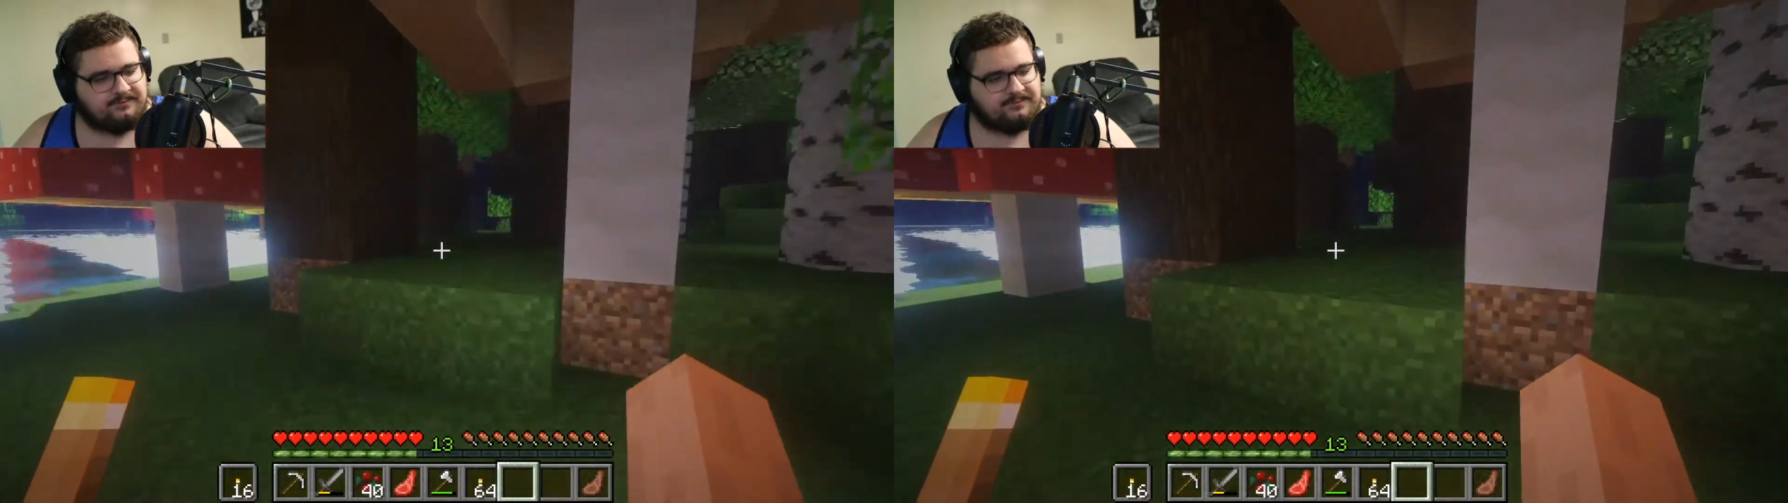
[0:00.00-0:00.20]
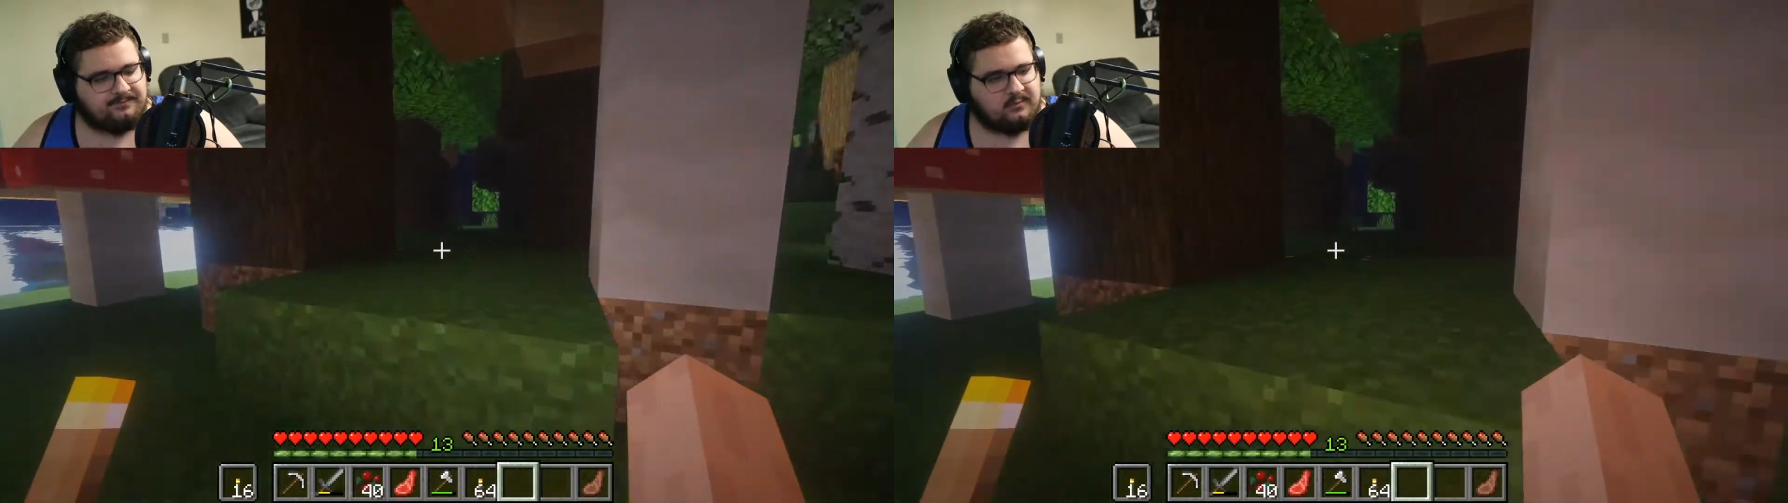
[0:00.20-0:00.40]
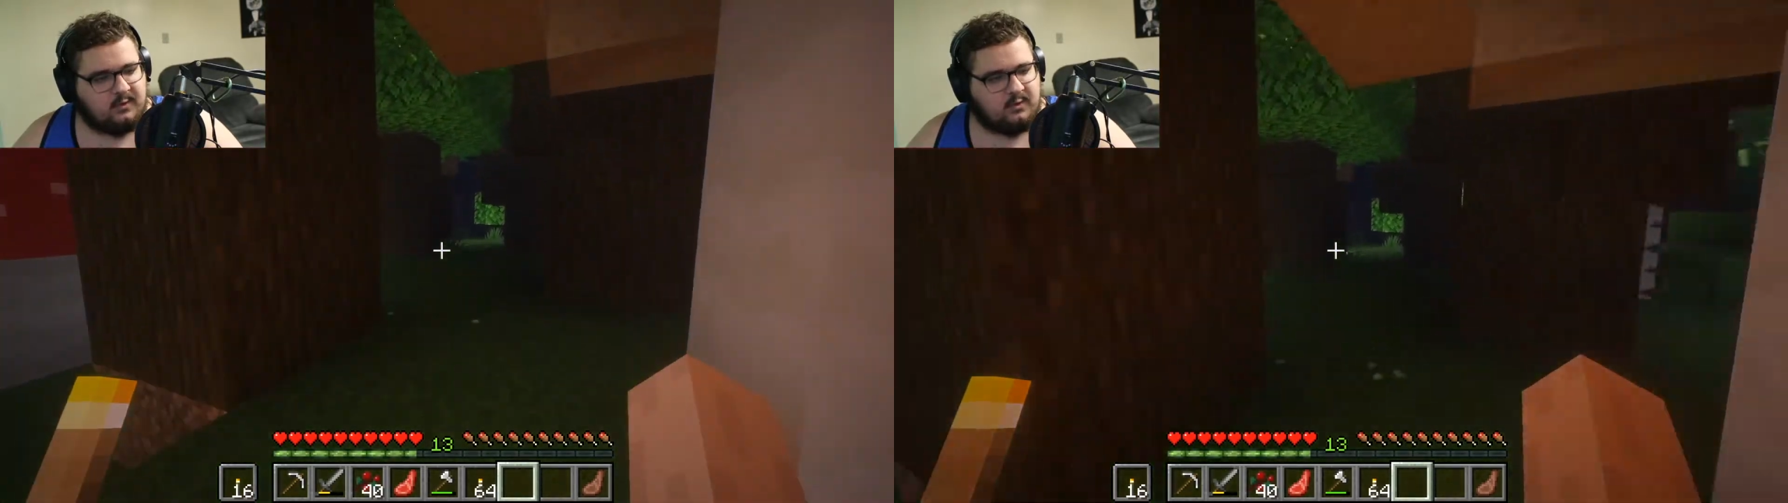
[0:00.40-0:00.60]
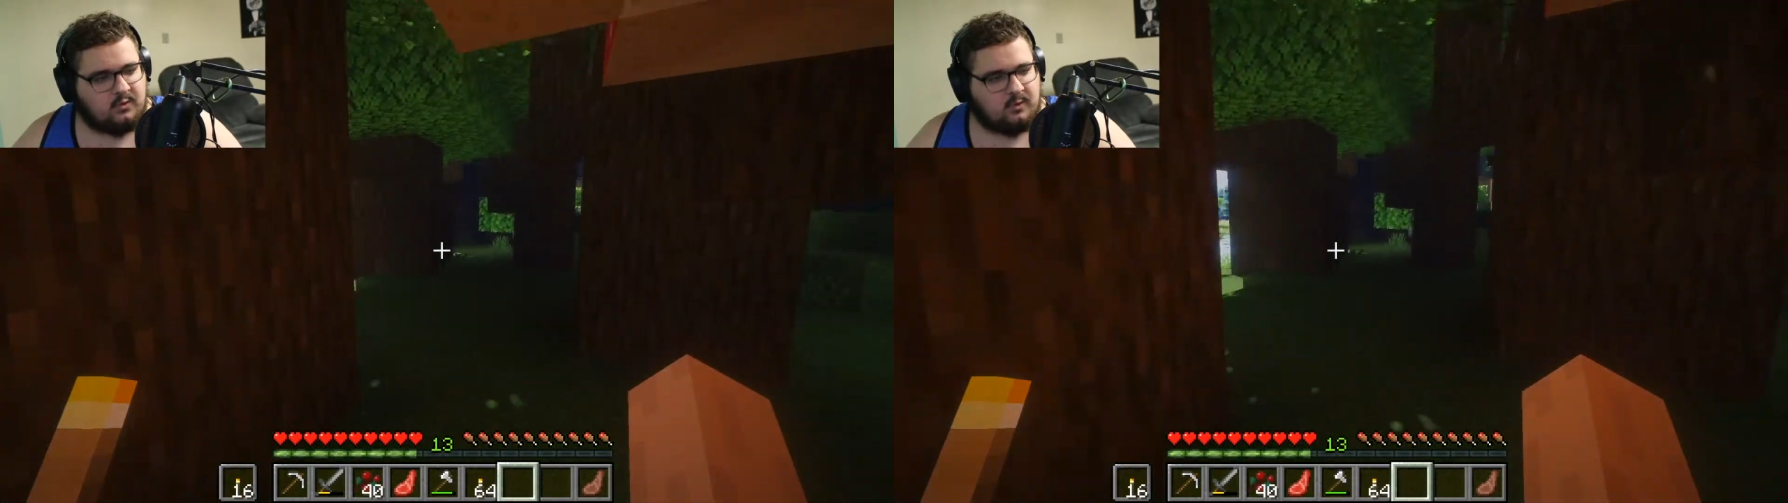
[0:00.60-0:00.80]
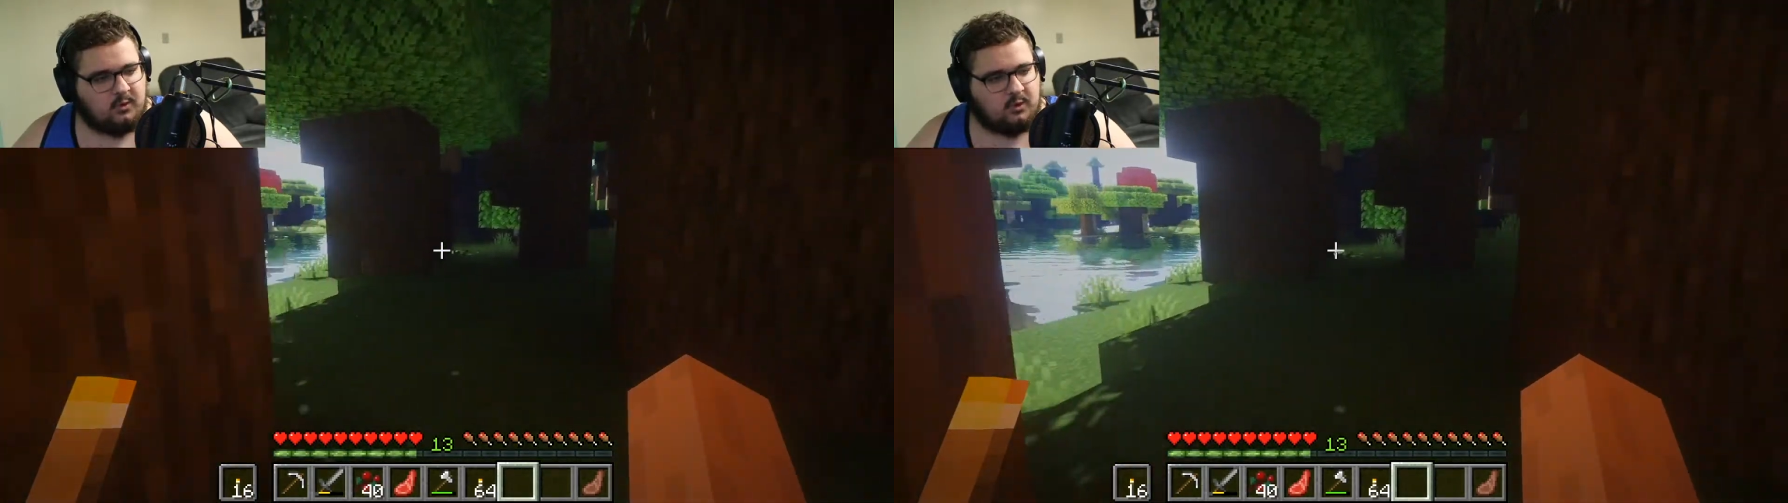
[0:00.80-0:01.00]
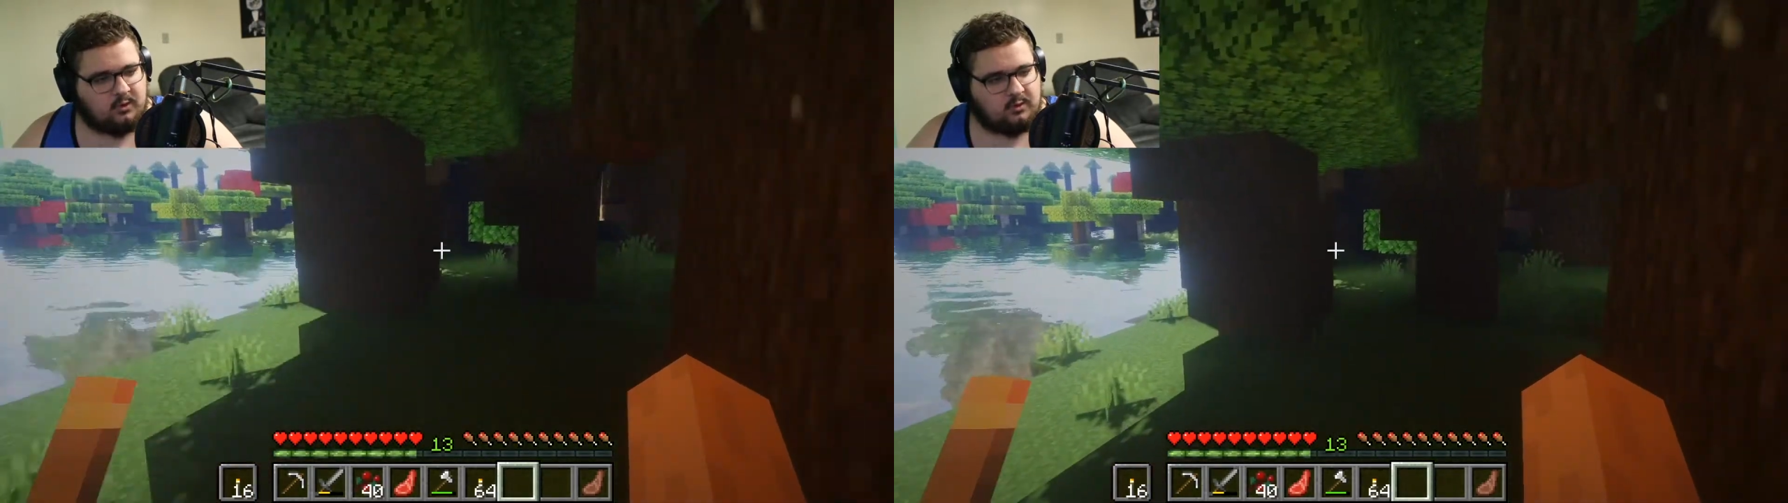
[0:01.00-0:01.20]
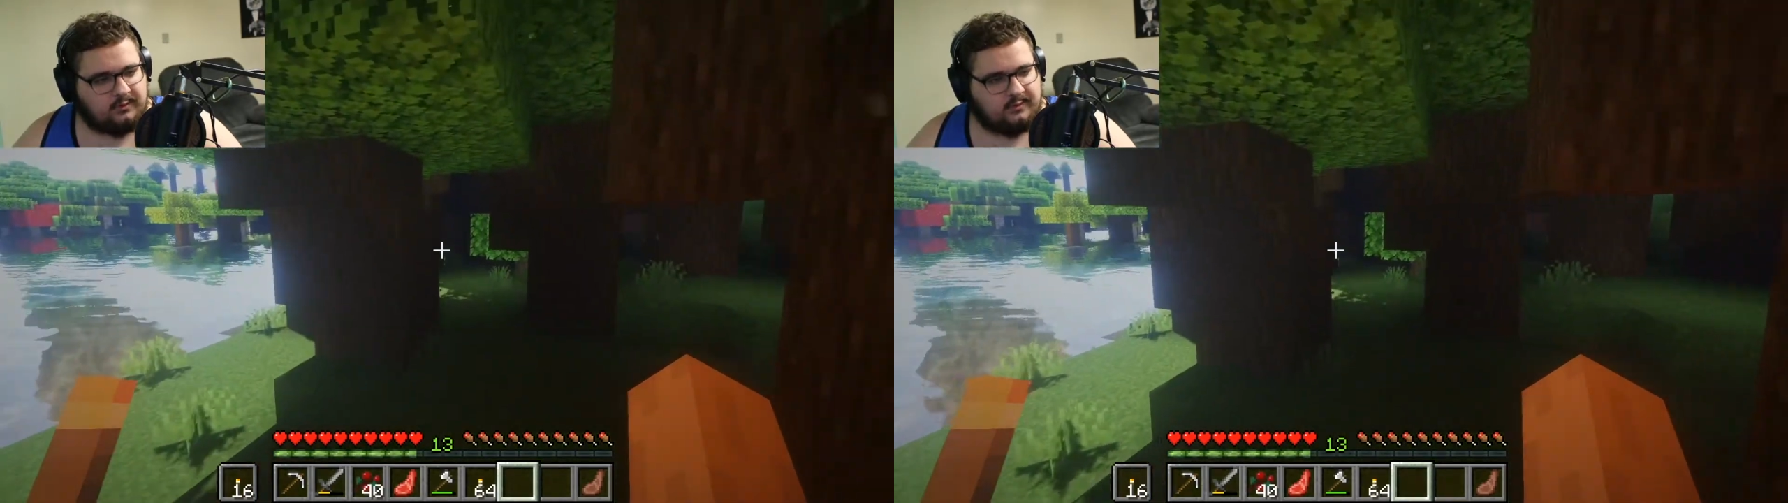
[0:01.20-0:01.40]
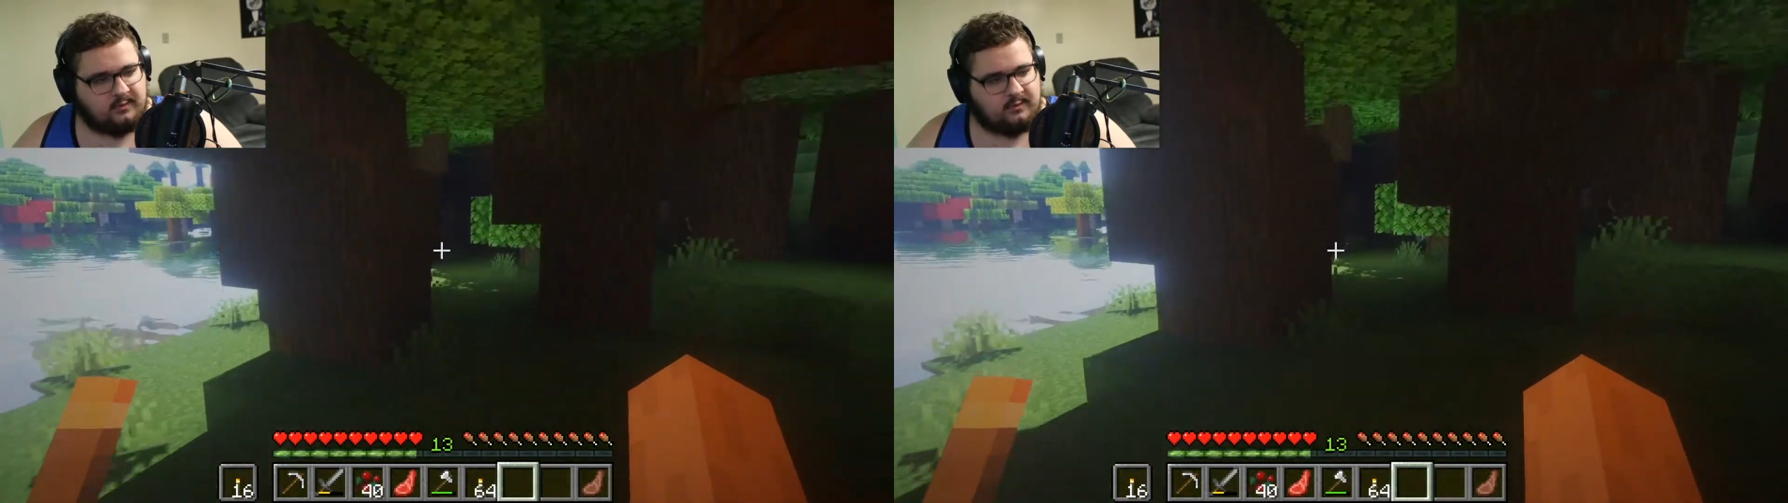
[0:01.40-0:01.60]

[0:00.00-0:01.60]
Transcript: normal world,